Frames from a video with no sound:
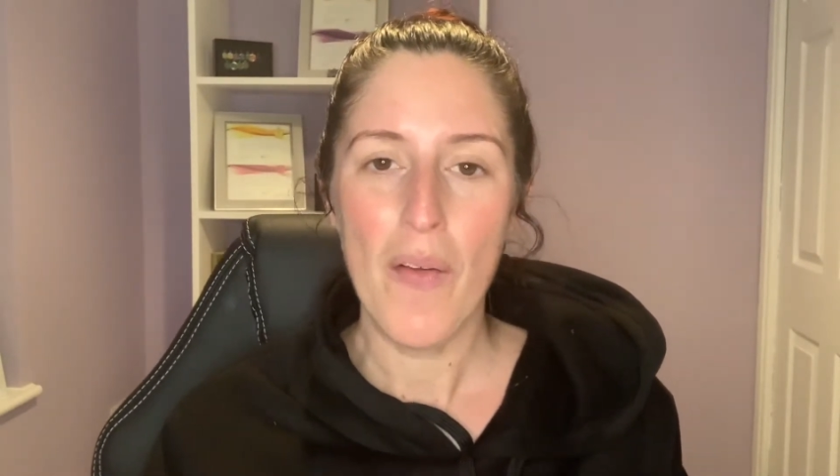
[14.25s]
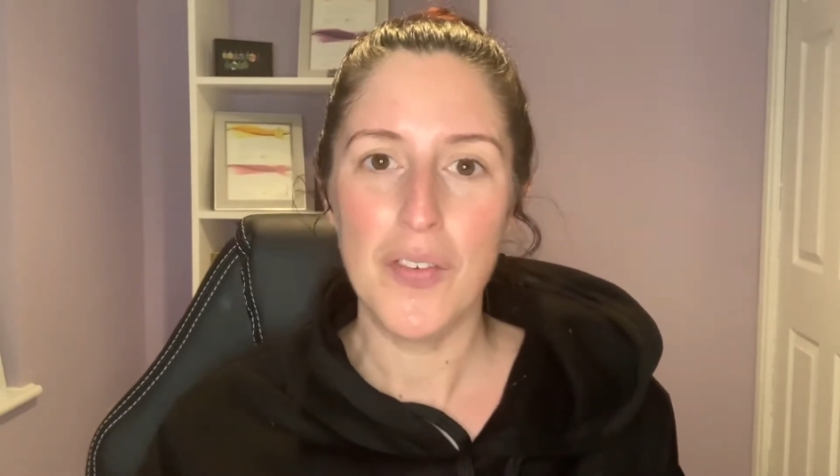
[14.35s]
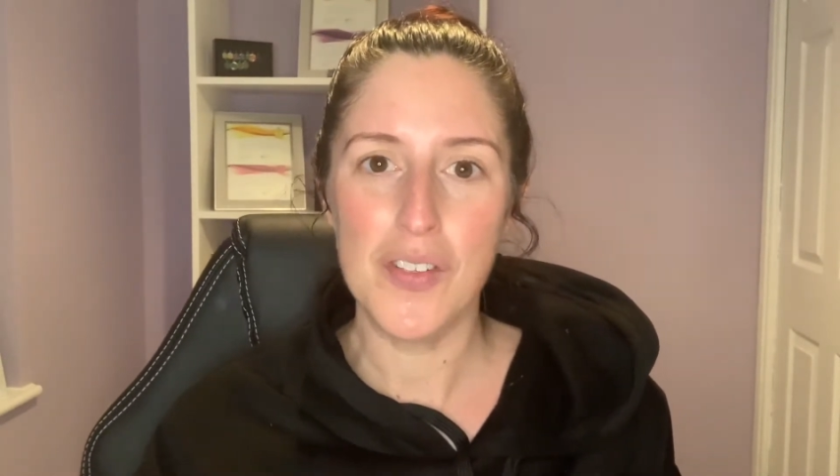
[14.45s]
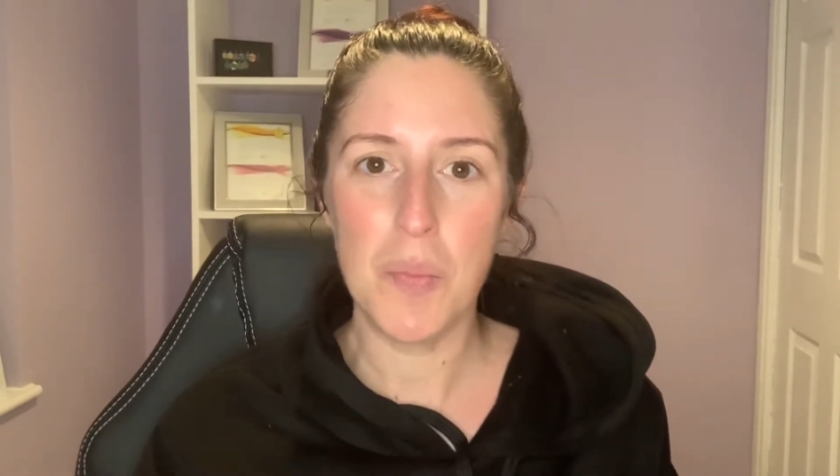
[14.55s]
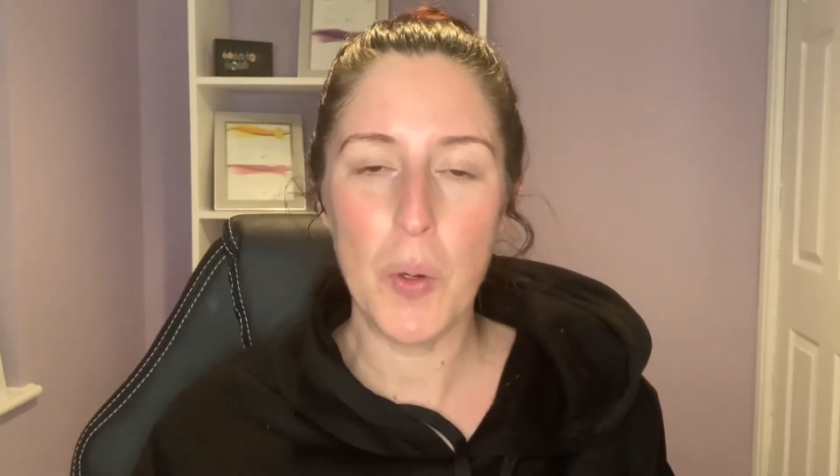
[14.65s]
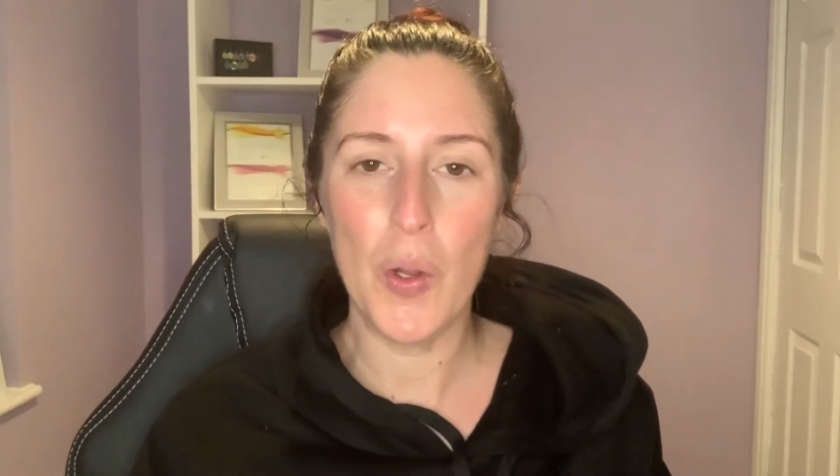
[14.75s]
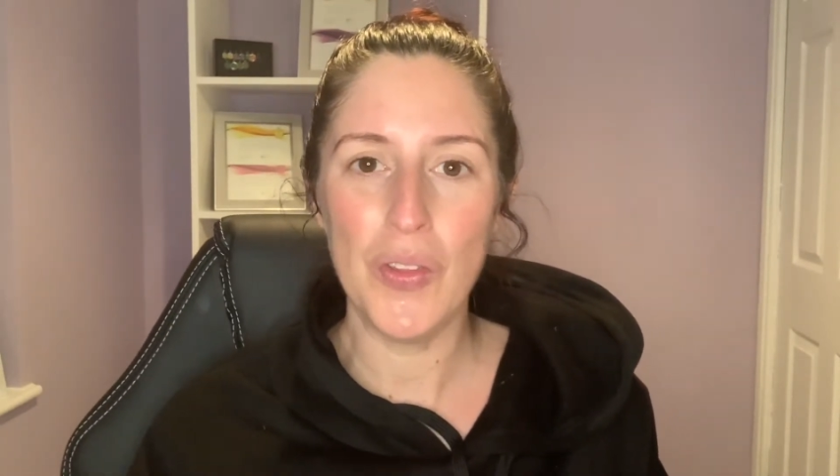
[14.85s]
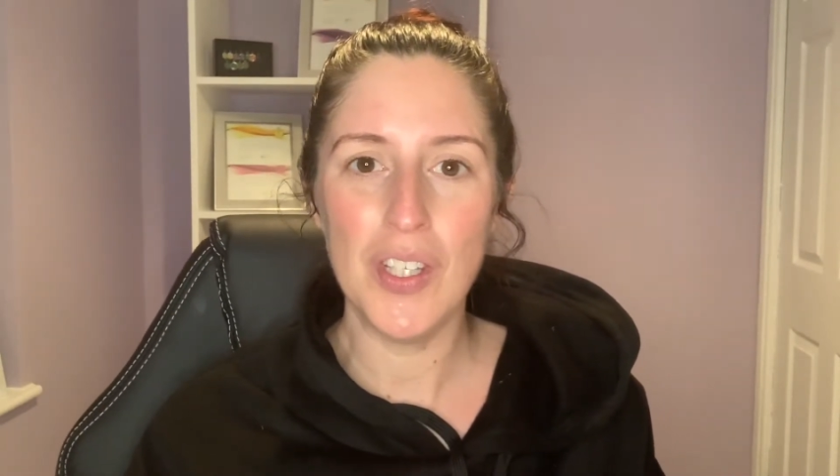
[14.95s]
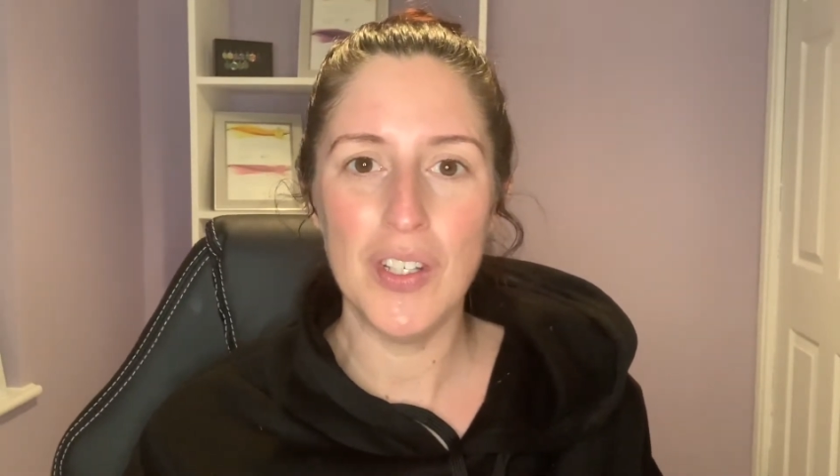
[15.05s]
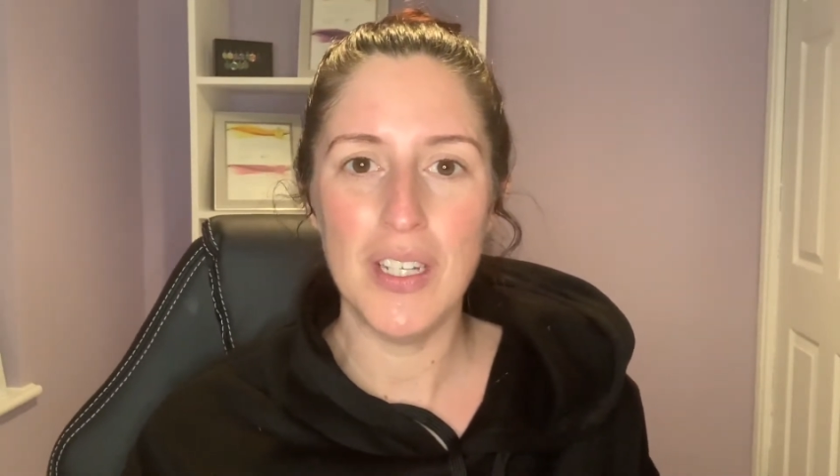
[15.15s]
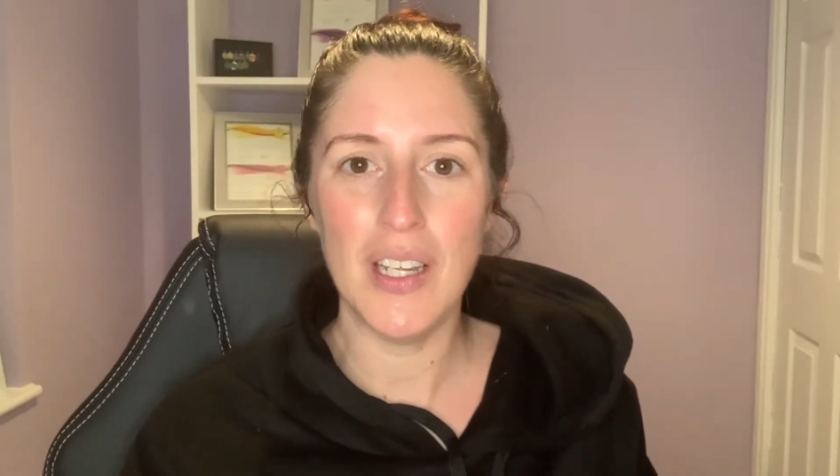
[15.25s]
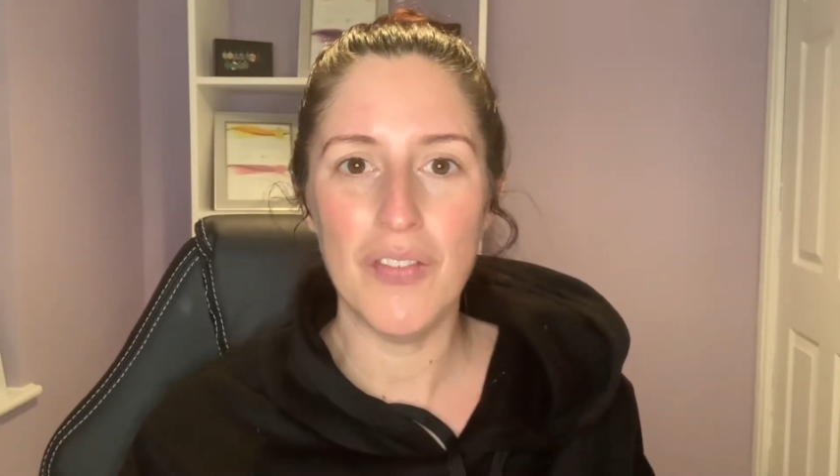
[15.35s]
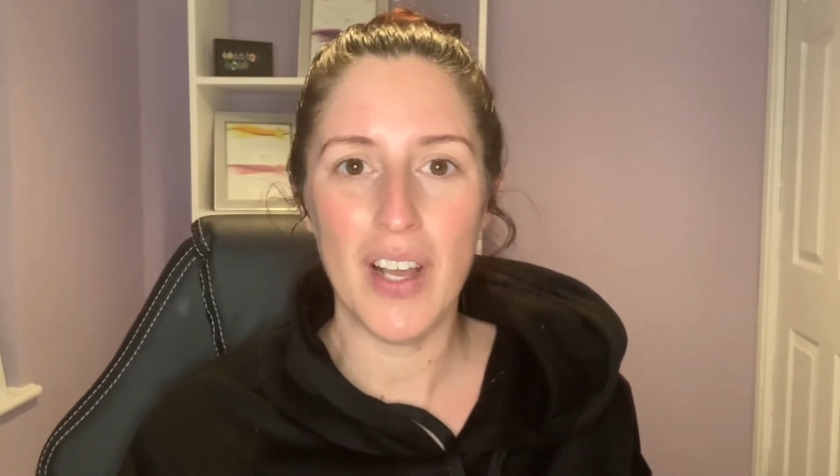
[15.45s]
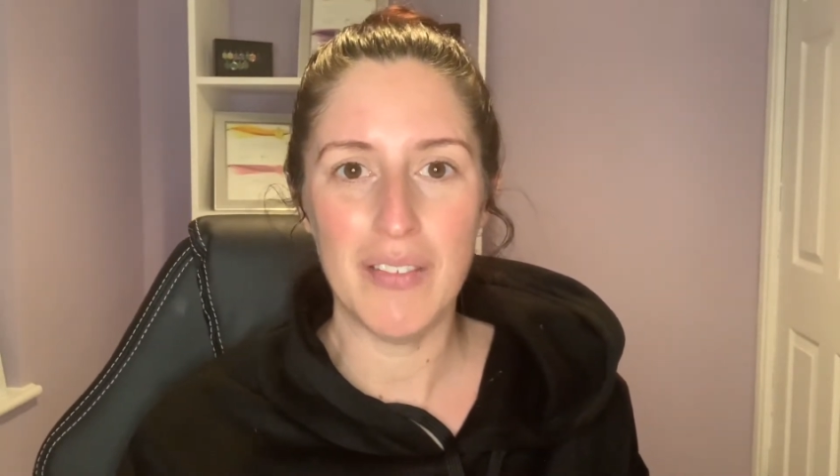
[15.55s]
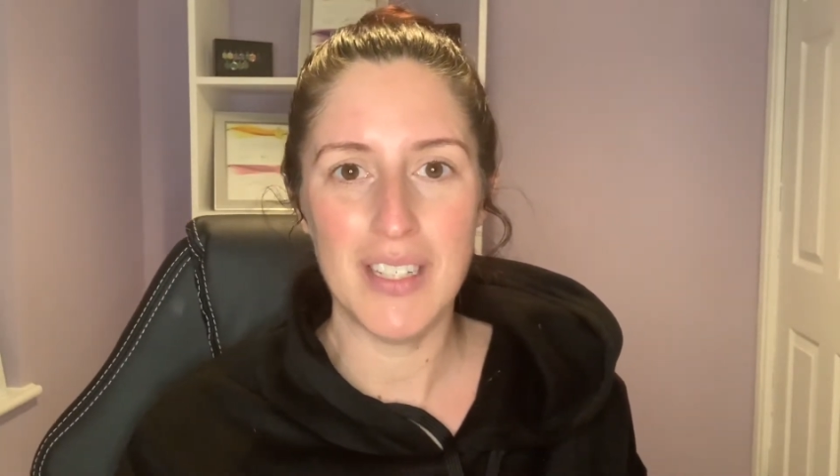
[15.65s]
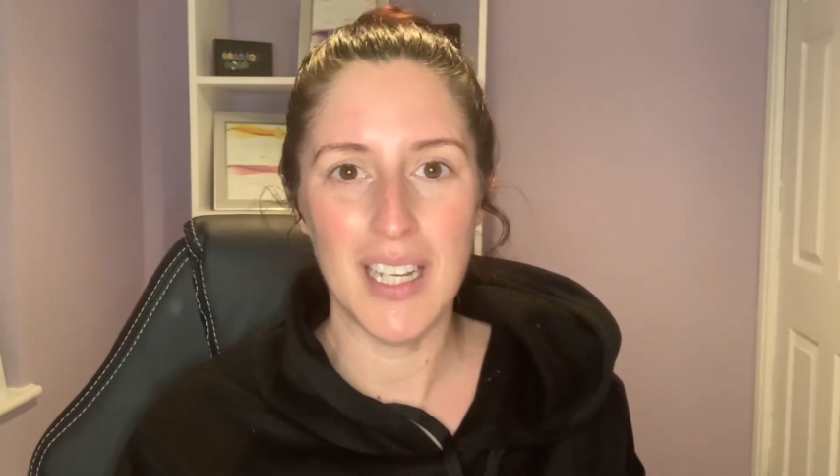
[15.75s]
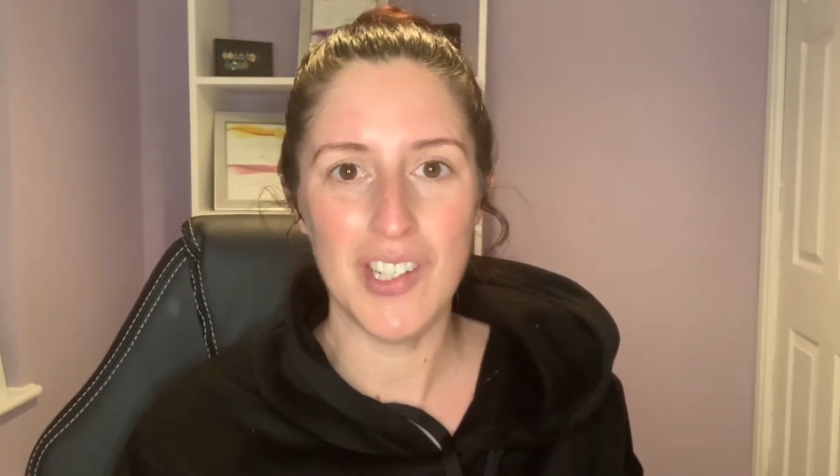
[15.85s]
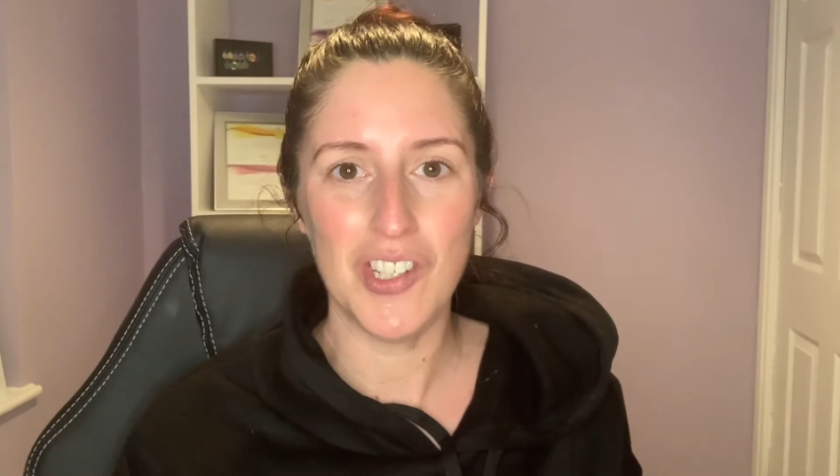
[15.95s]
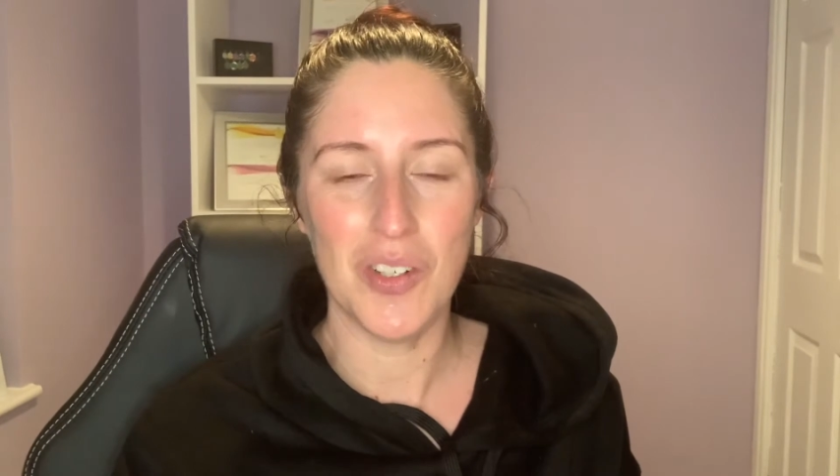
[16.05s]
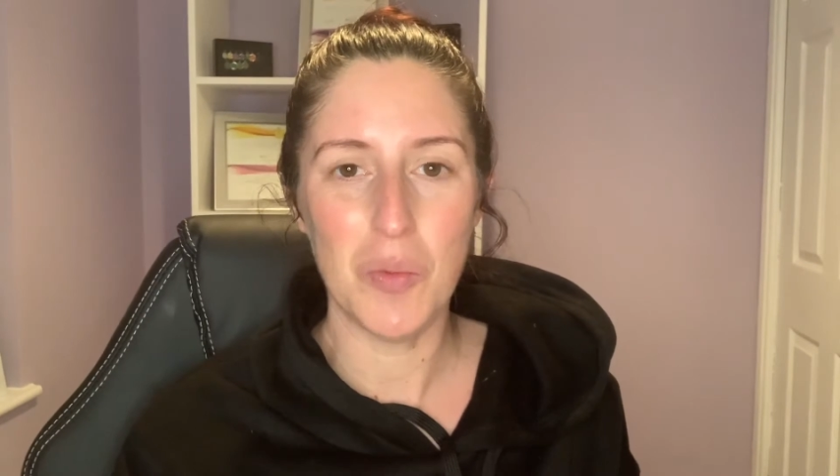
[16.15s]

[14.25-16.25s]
for supporting the Unique Foundation,